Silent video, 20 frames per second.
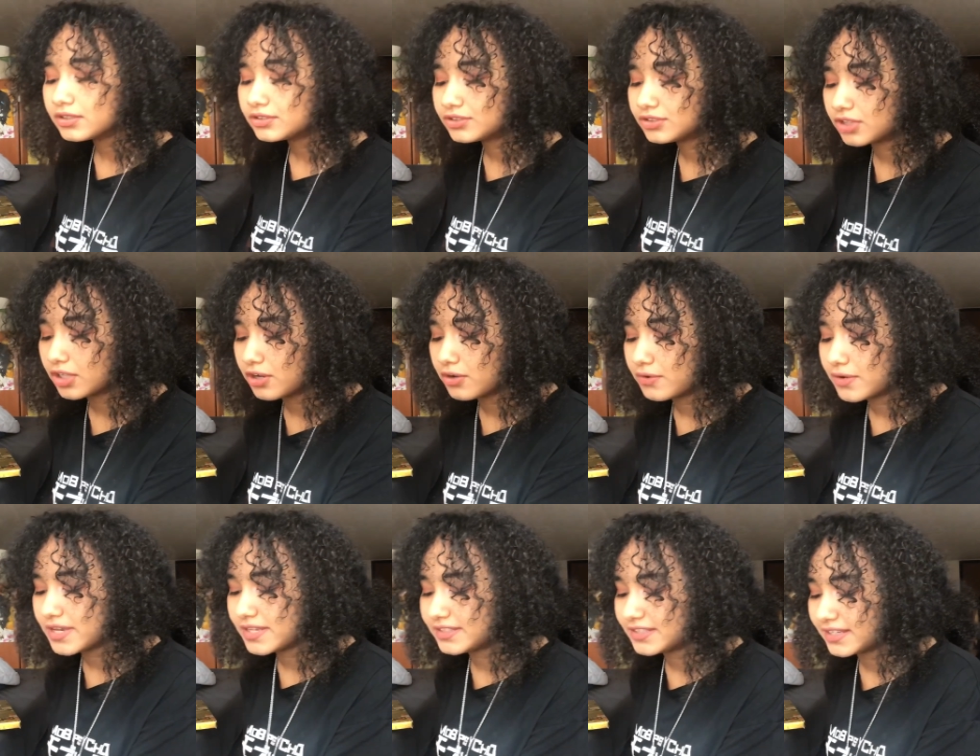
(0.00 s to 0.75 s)

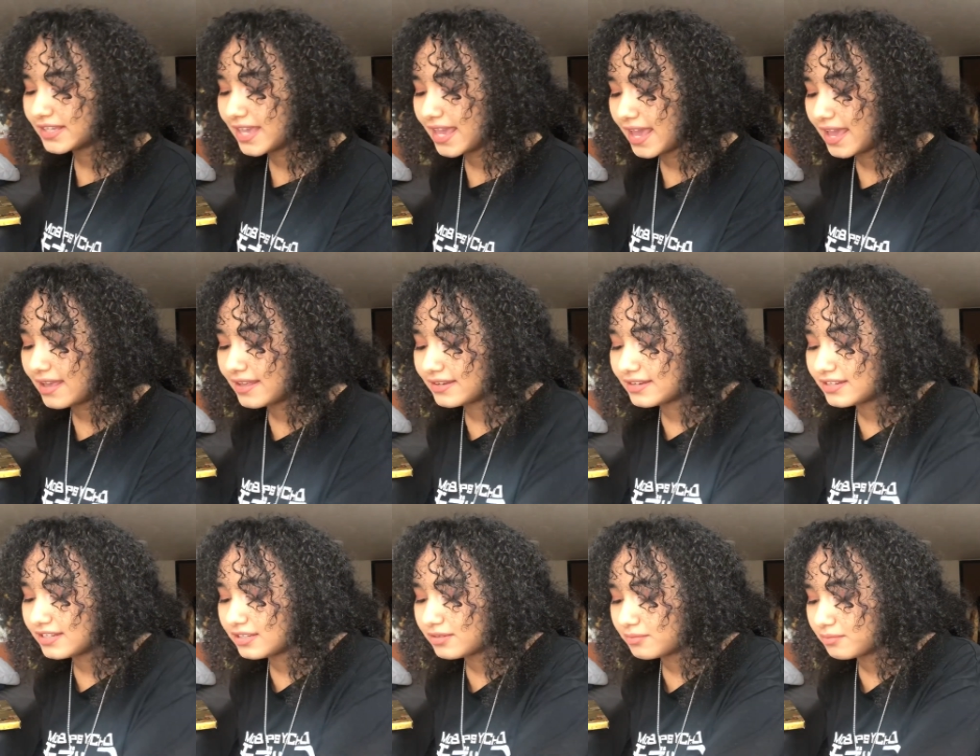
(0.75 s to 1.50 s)
So it's a
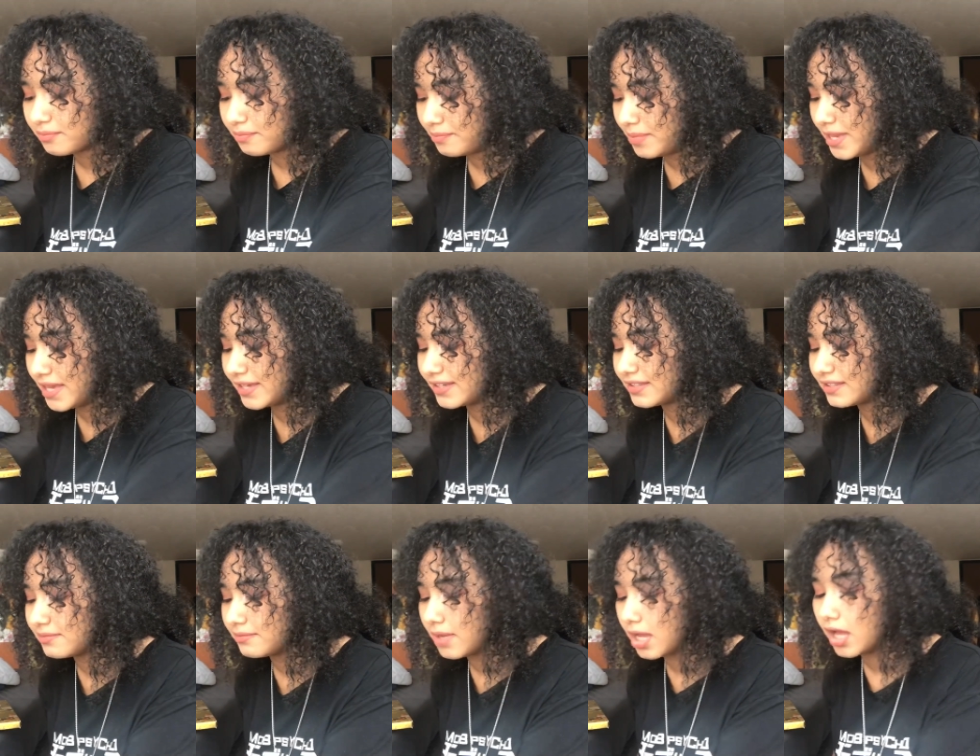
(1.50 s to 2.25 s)
Canon
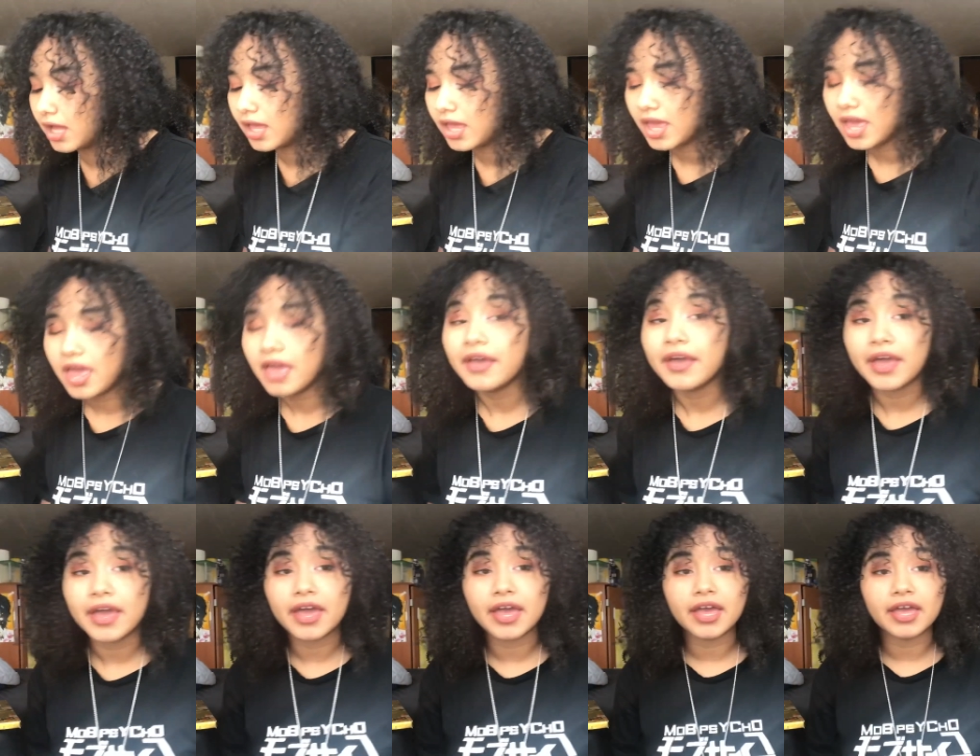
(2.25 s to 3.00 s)
Pixma,
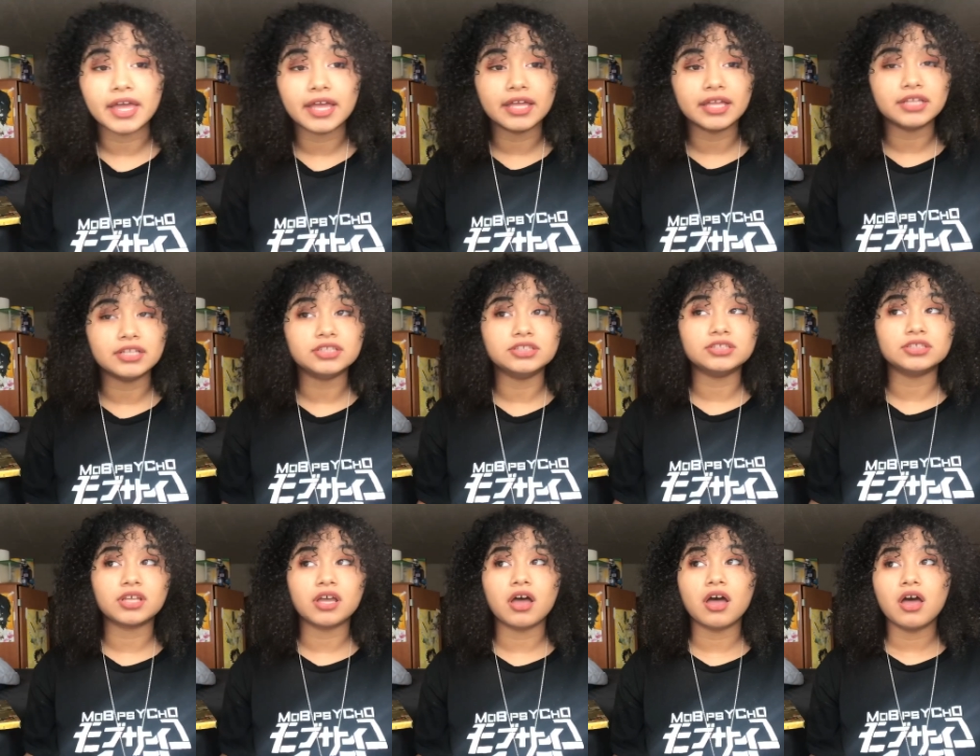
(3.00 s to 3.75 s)

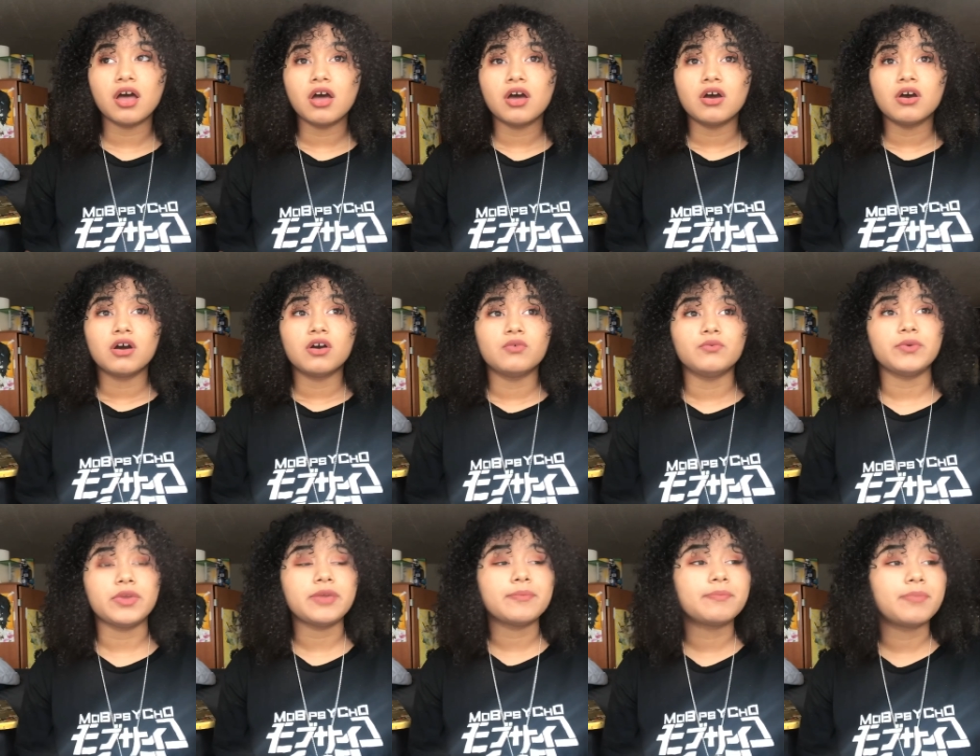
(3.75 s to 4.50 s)
and
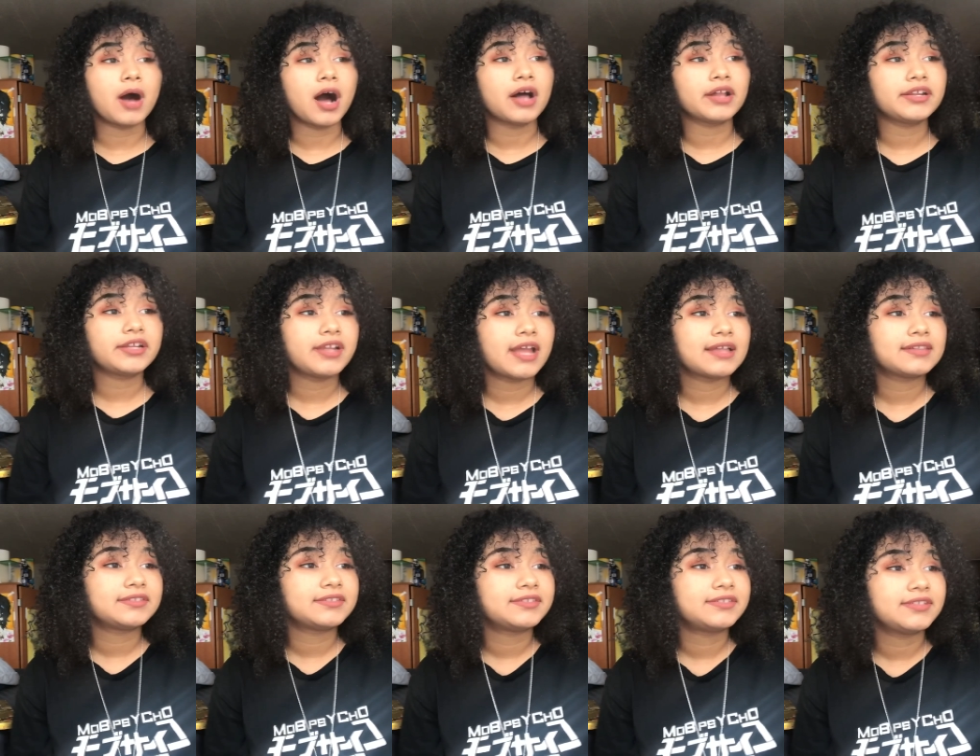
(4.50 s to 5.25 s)
we bought it
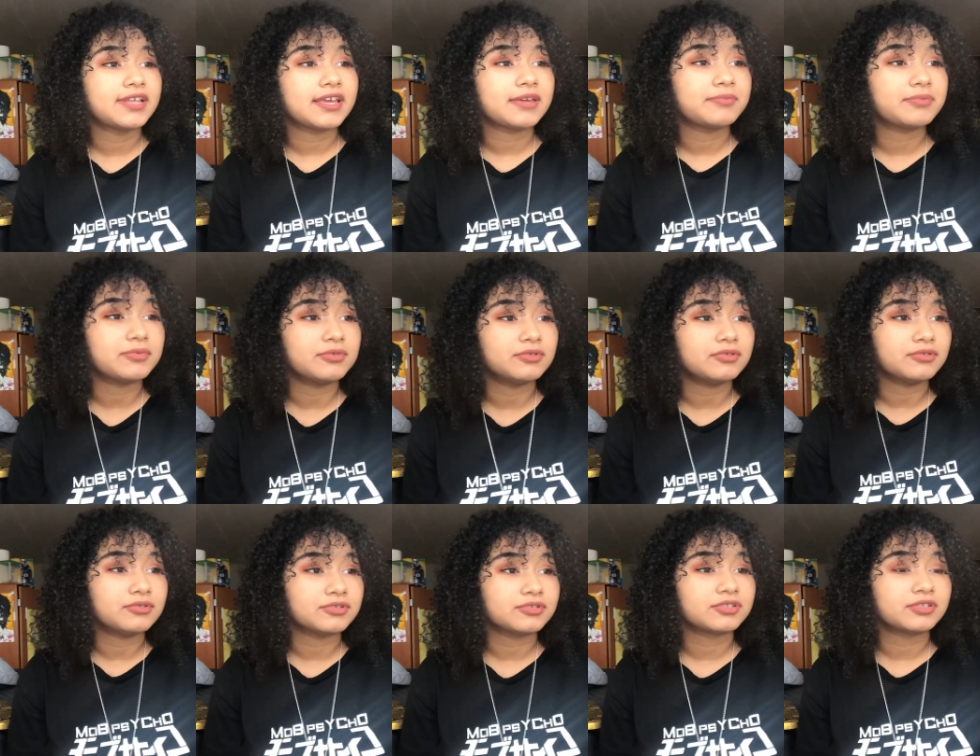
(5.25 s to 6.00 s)
at
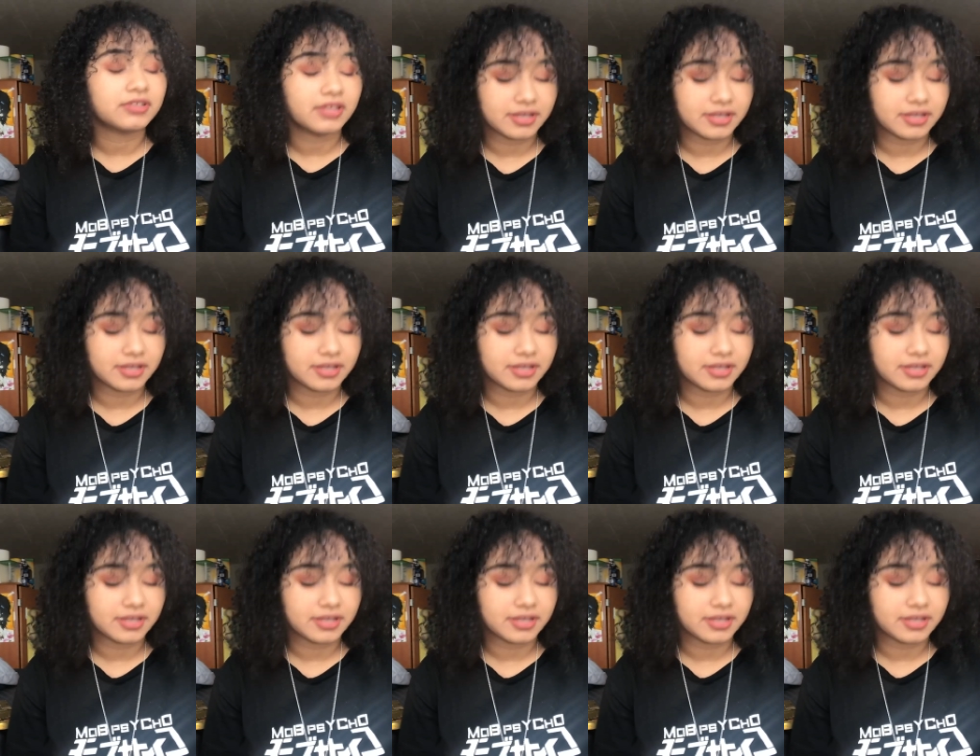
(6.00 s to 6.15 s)
Staples.